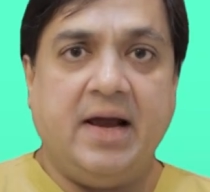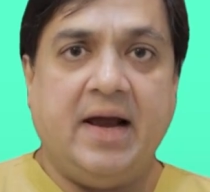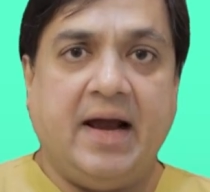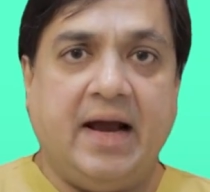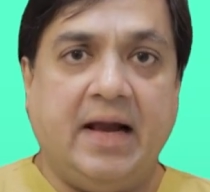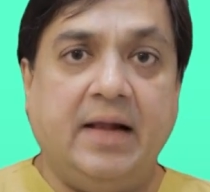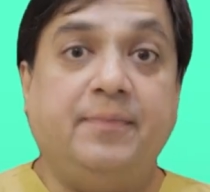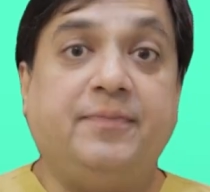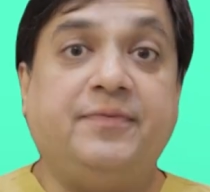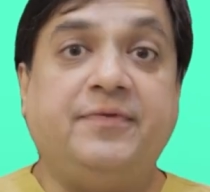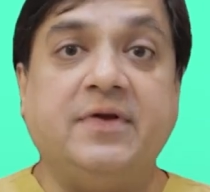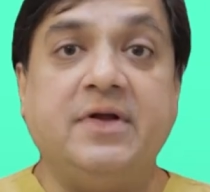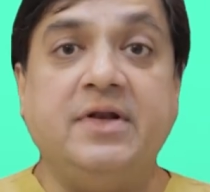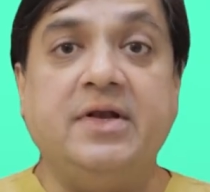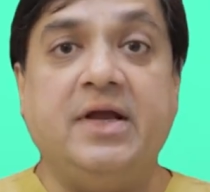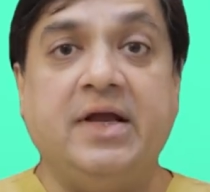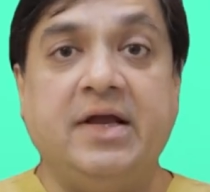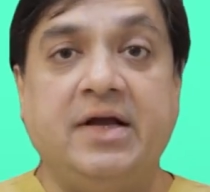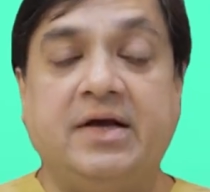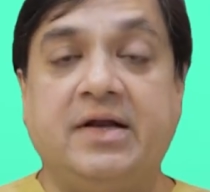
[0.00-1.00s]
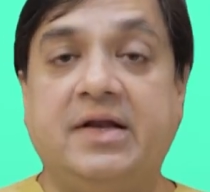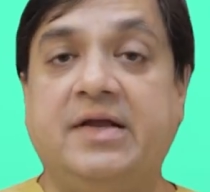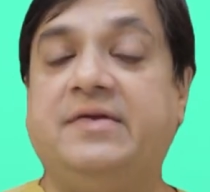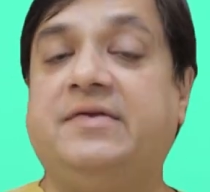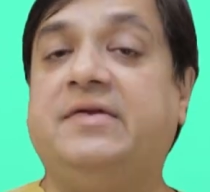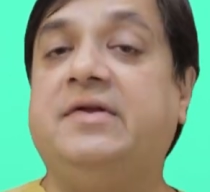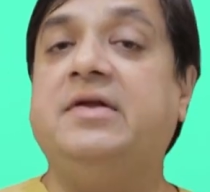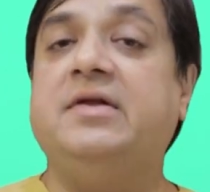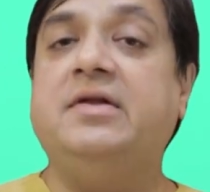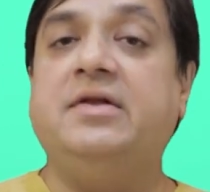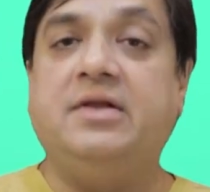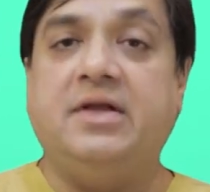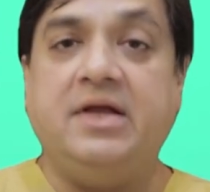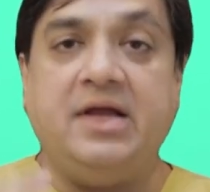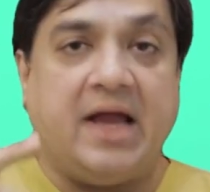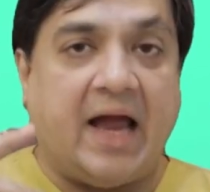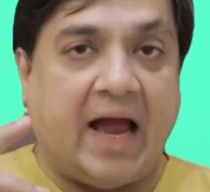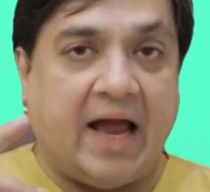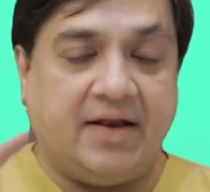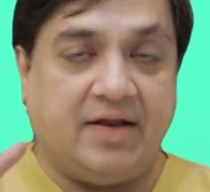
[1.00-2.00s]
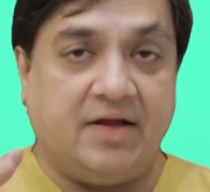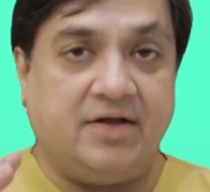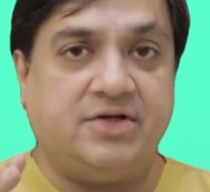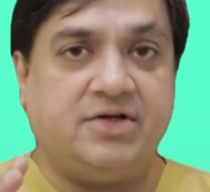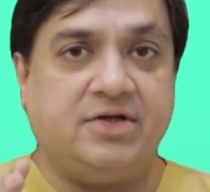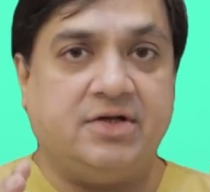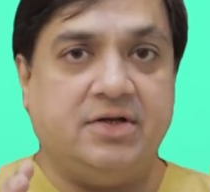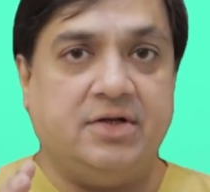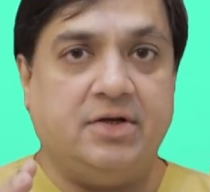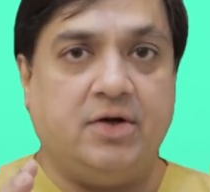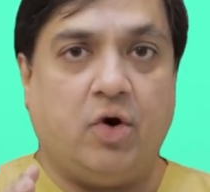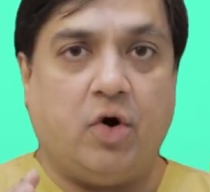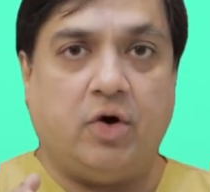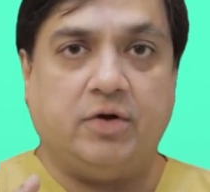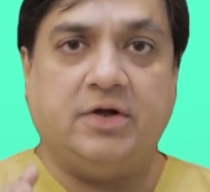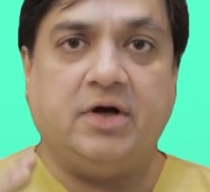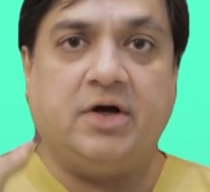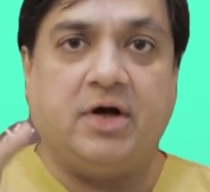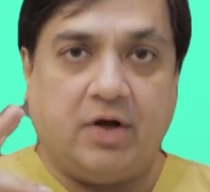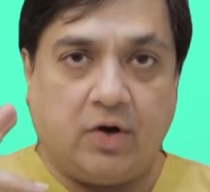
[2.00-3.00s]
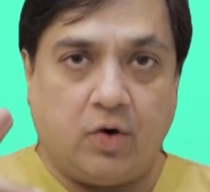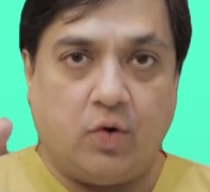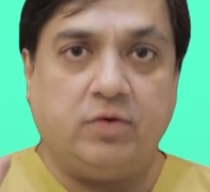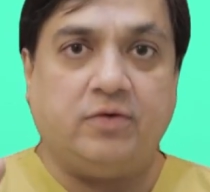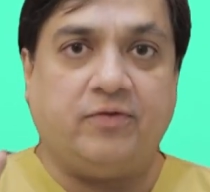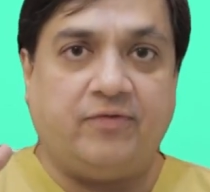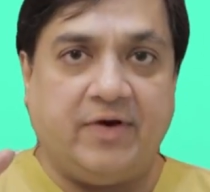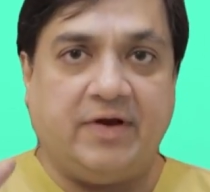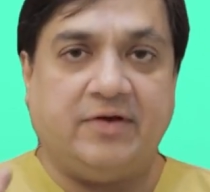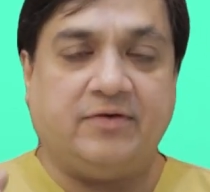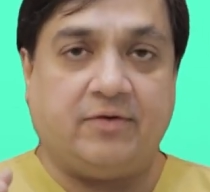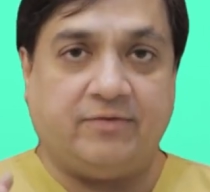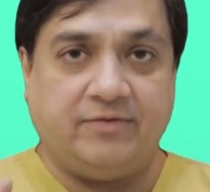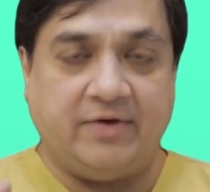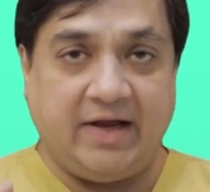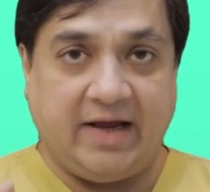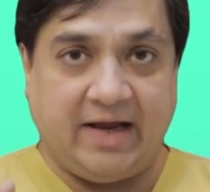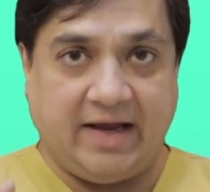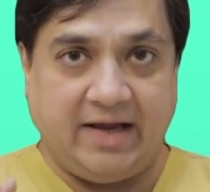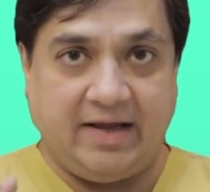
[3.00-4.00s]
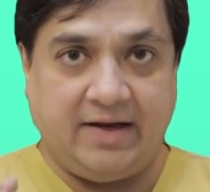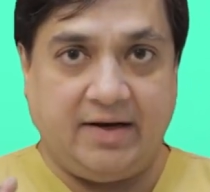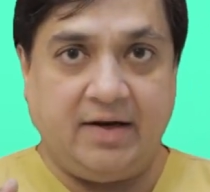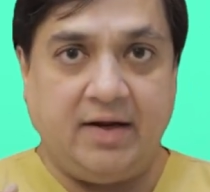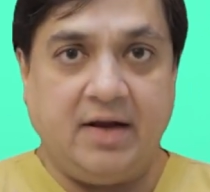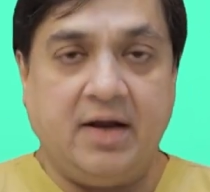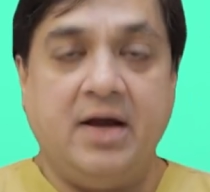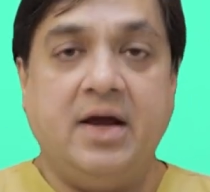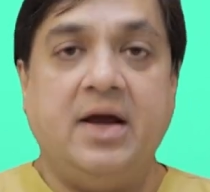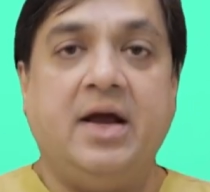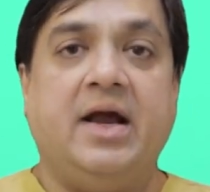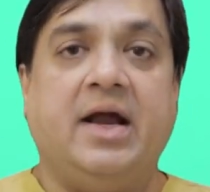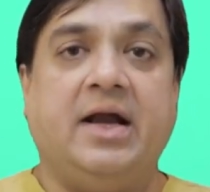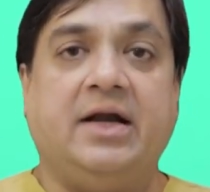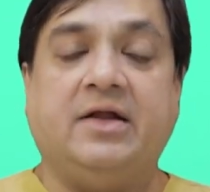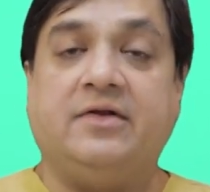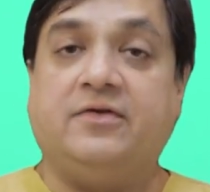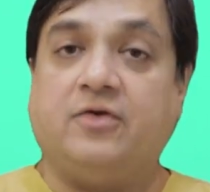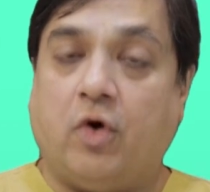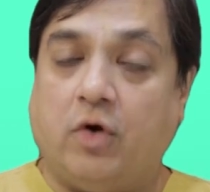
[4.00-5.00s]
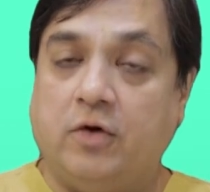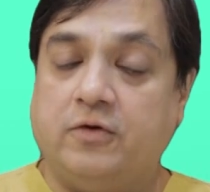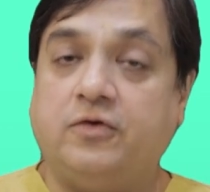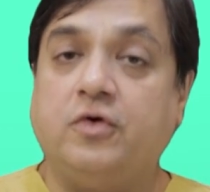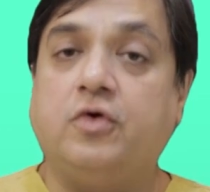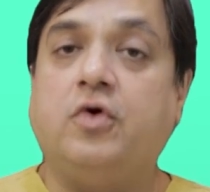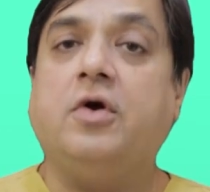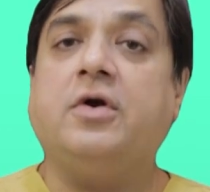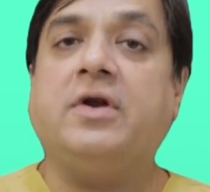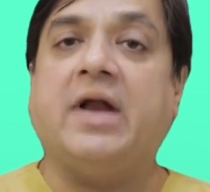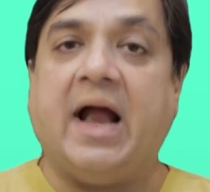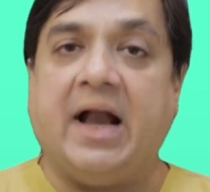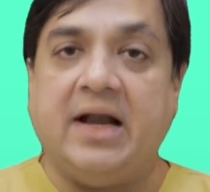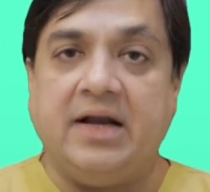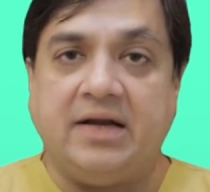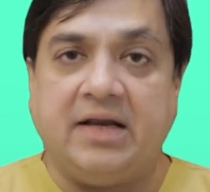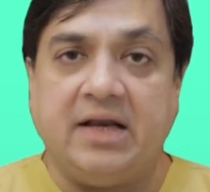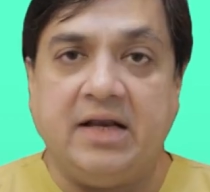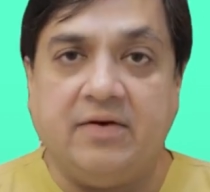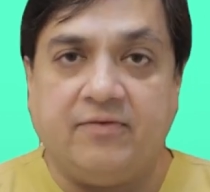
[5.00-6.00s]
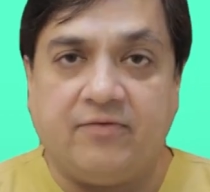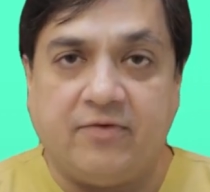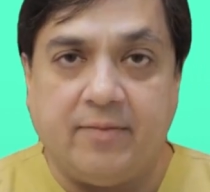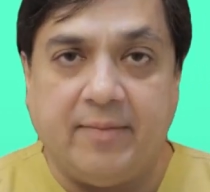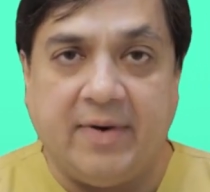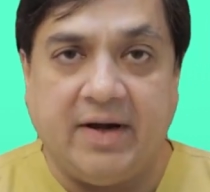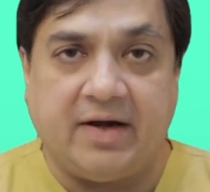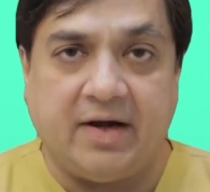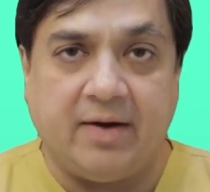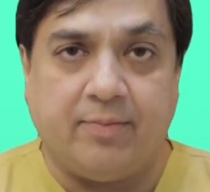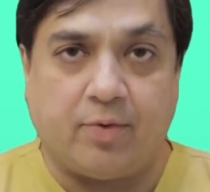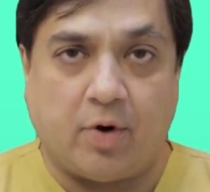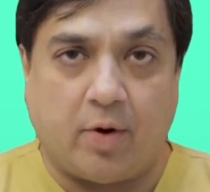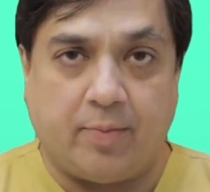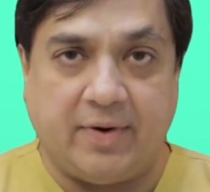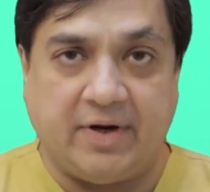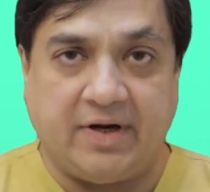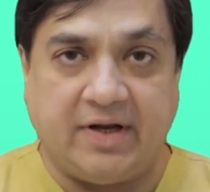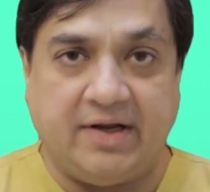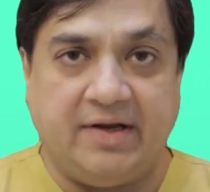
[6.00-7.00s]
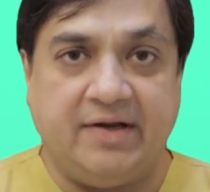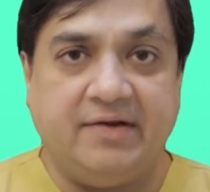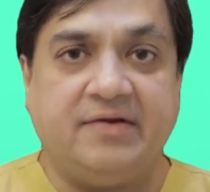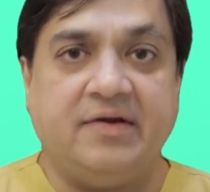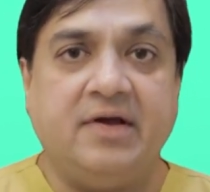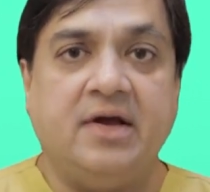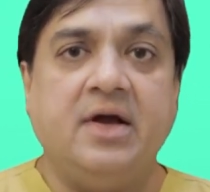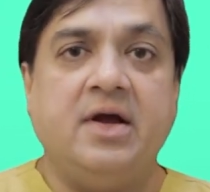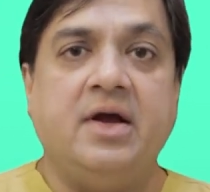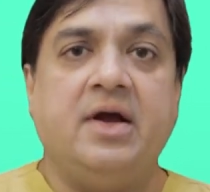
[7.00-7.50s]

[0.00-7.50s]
helps in increasing the anagen or the growth phase of the hair. It has also got anti-inflammatory properties.